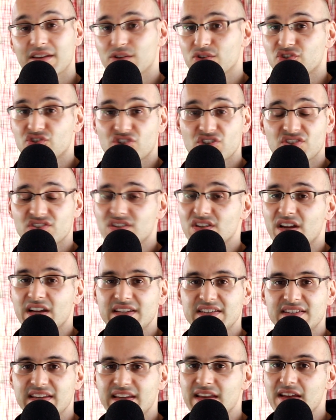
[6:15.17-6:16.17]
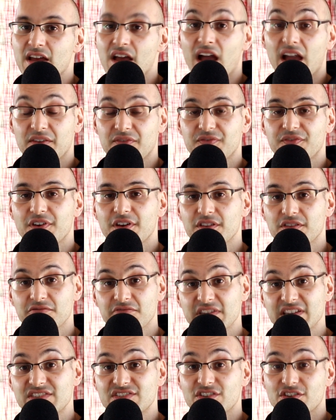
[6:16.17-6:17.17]
Now, it's just an idea, and further
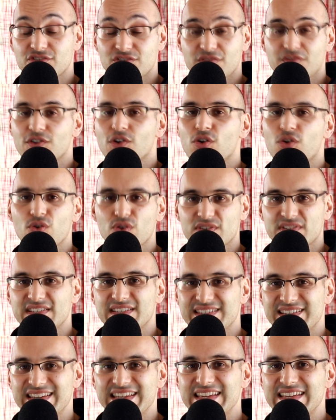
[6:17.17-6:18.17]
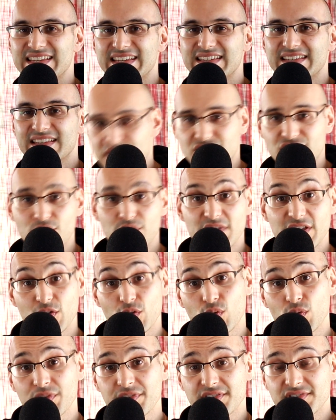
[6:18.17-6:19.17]
research, of course, is needed. And so the
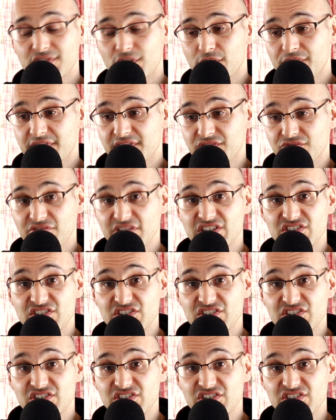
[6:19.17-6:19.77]
authors of this